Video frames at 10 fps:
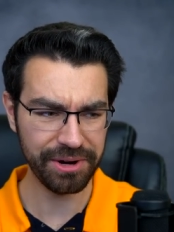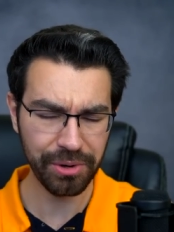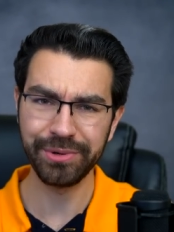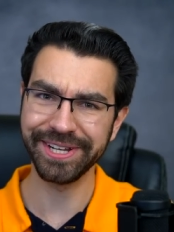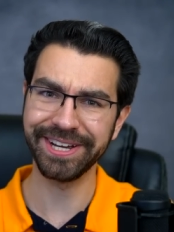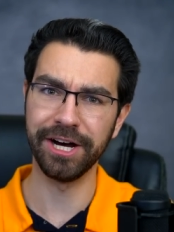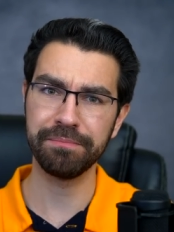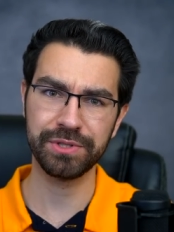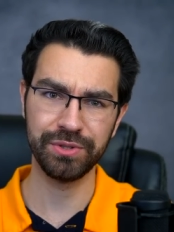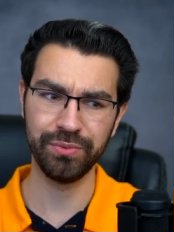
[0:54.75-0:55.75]
owning
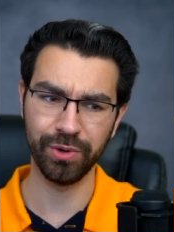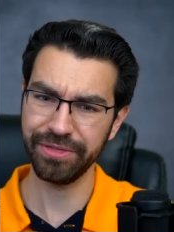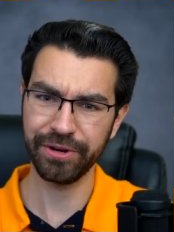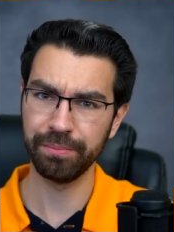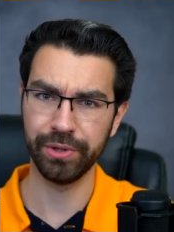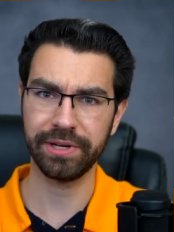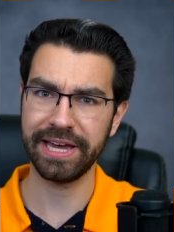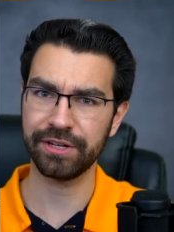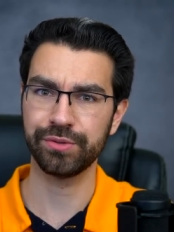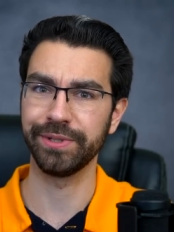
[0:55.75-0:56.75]
up to what their book
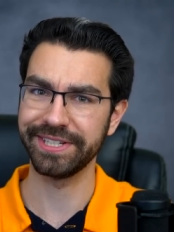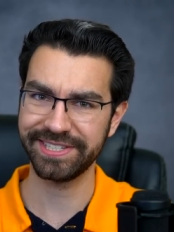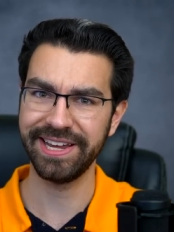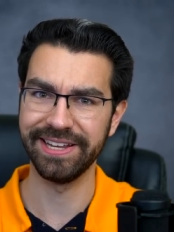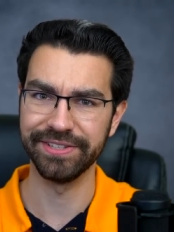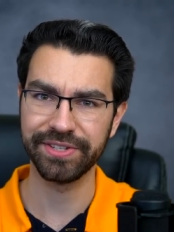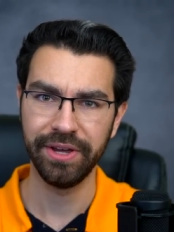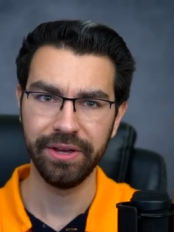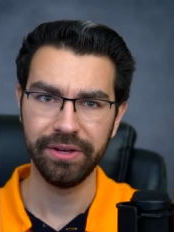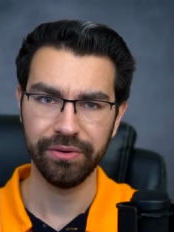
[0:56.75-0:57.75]
actually says,
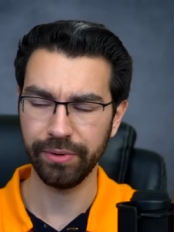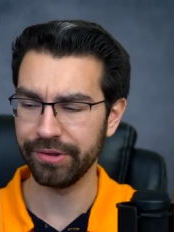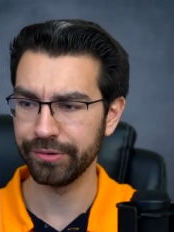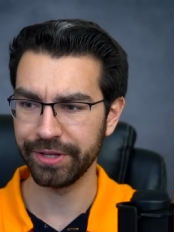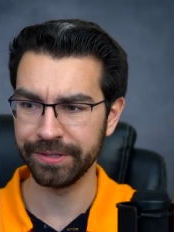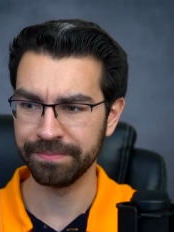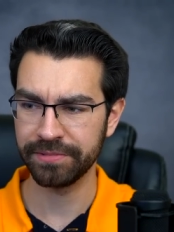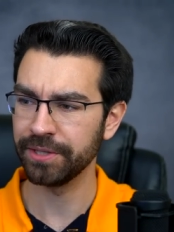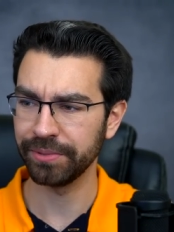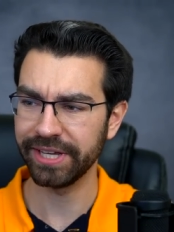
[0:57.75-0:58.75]
rather than
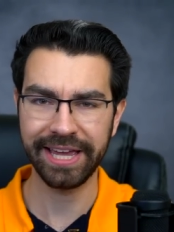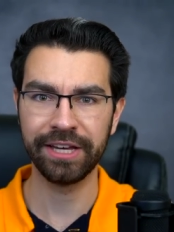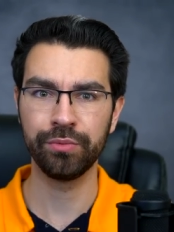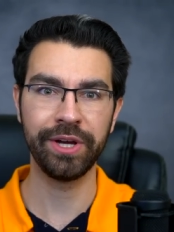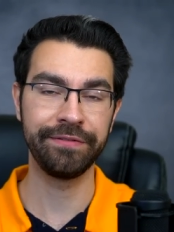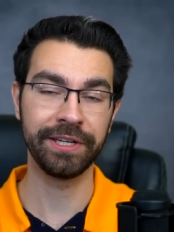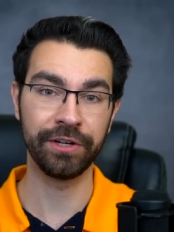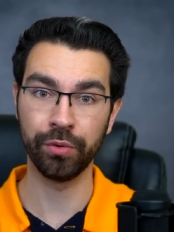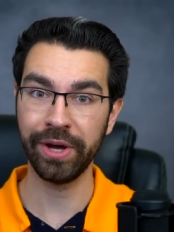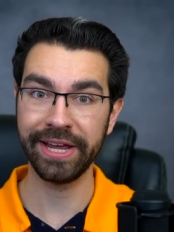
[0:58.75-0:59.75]
simply hand waving
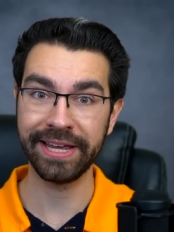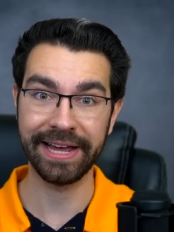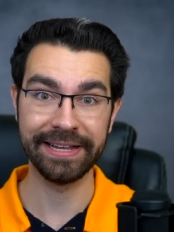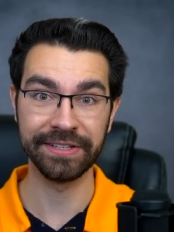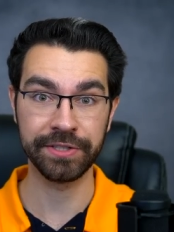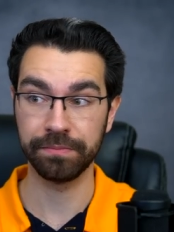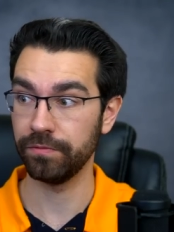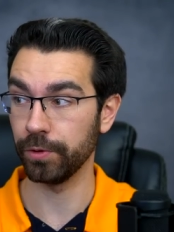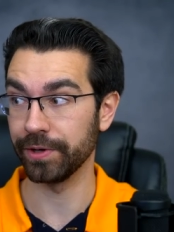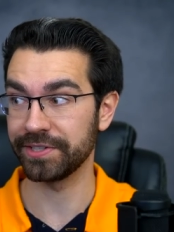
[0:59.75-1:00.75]
it away as,
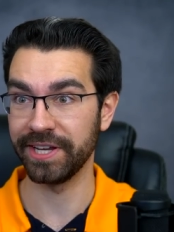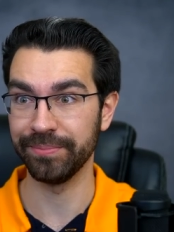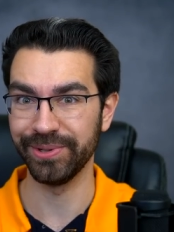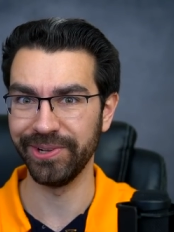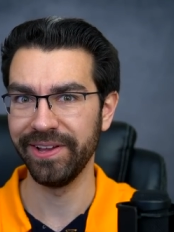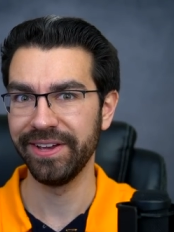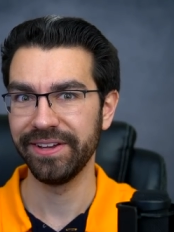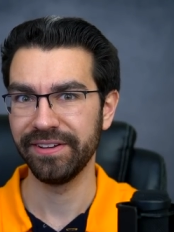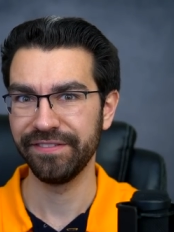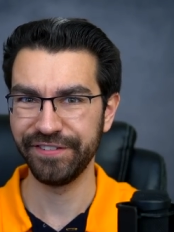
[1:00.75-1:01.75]
for example,
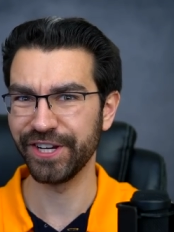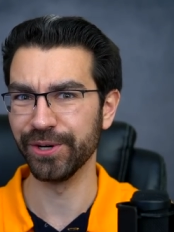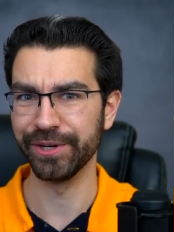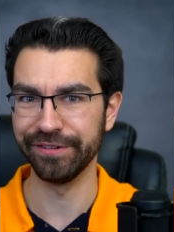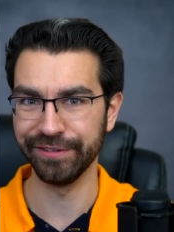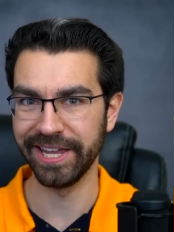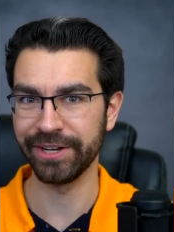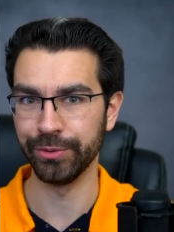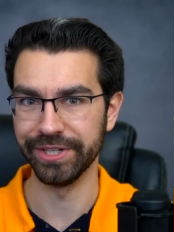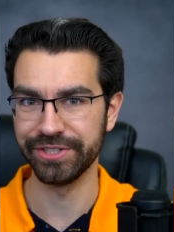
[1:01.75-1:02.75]
figurative
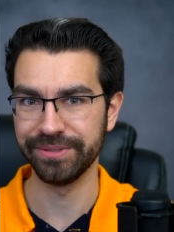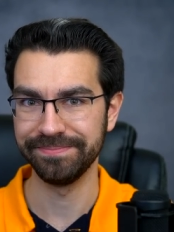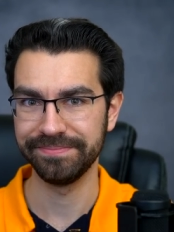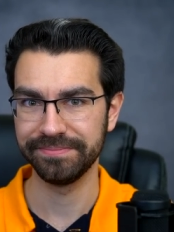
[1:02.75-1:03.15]
language.